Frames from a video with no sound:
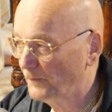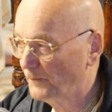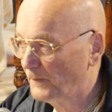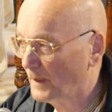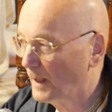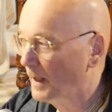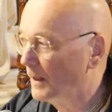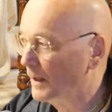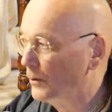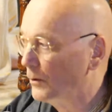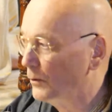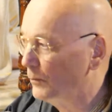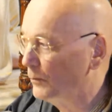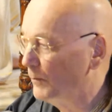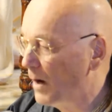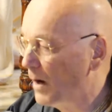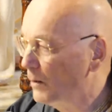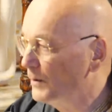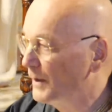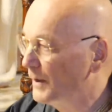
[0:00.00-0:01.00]
Eko
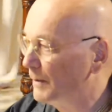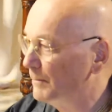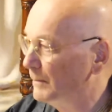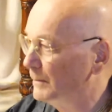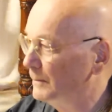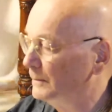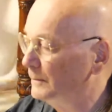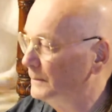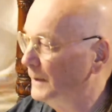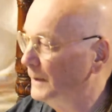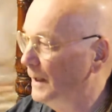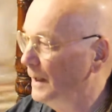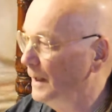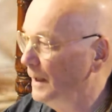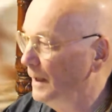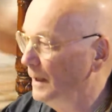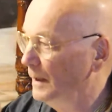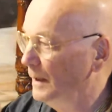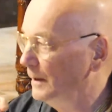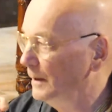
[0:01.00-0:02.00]
bahunam
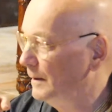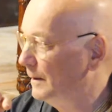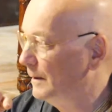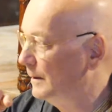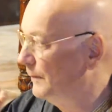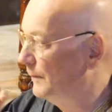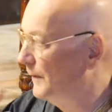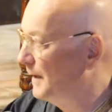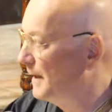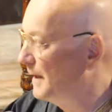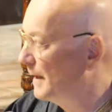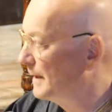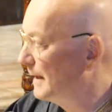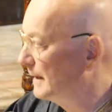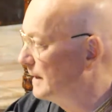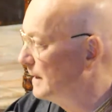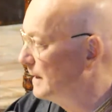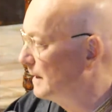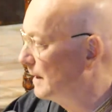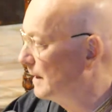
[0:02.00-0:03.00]

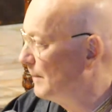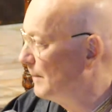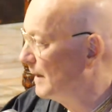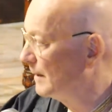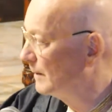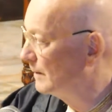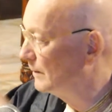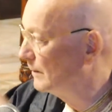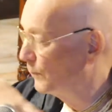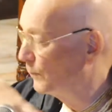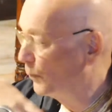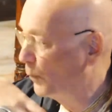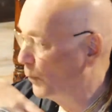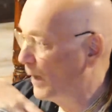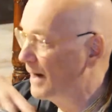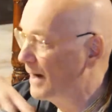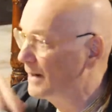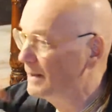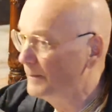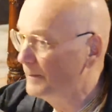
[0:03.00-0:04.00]
vidadati kaman.
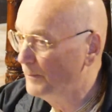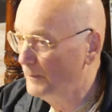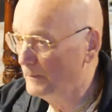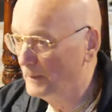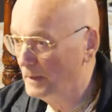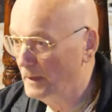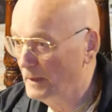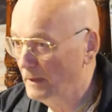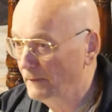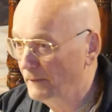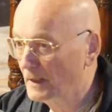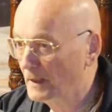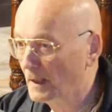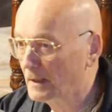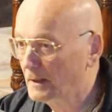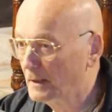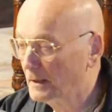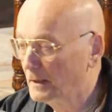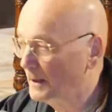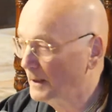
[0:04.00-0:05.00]
One living
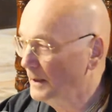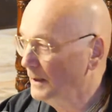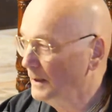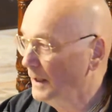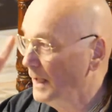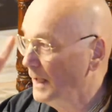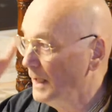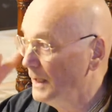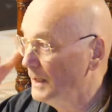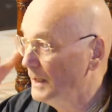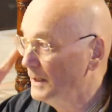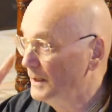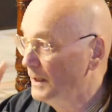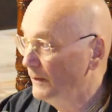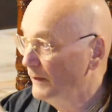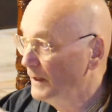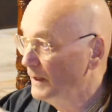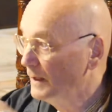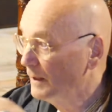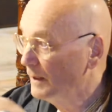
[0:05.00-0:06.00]
entity is
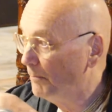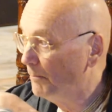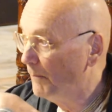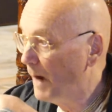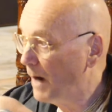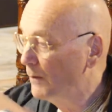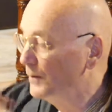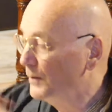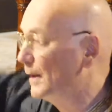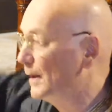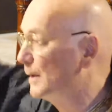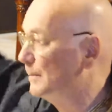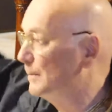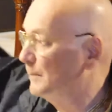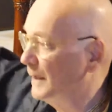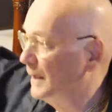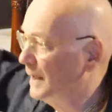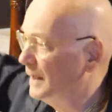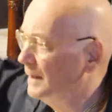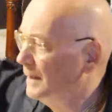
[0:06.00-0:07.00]
giving bahunam,
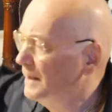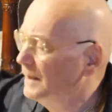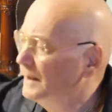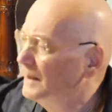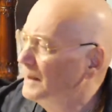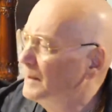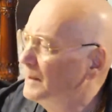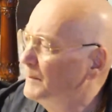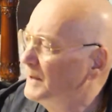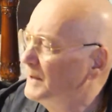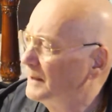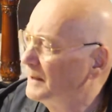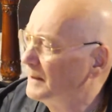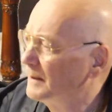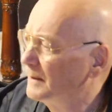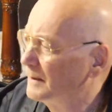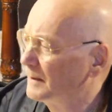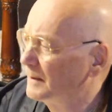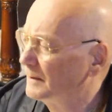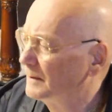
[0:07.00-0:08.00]
unlimited
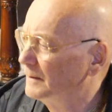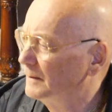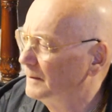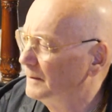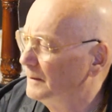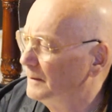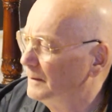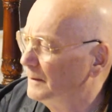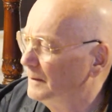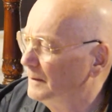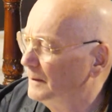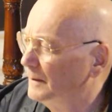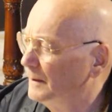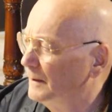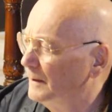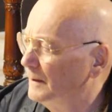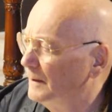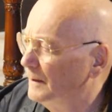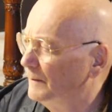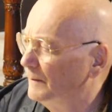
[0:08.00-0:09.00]

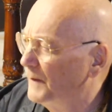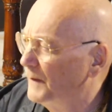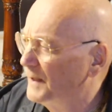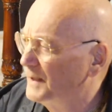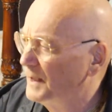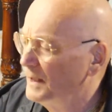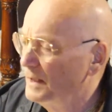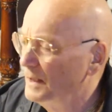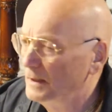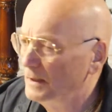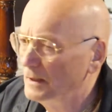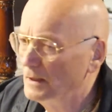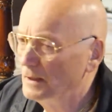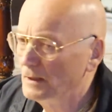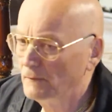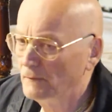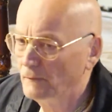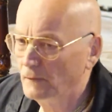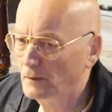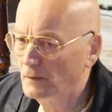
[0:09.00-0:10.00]
facilities
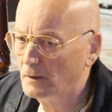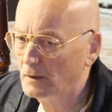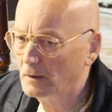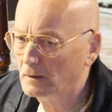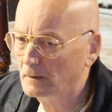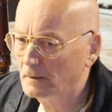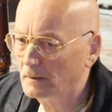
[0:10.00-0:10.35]
for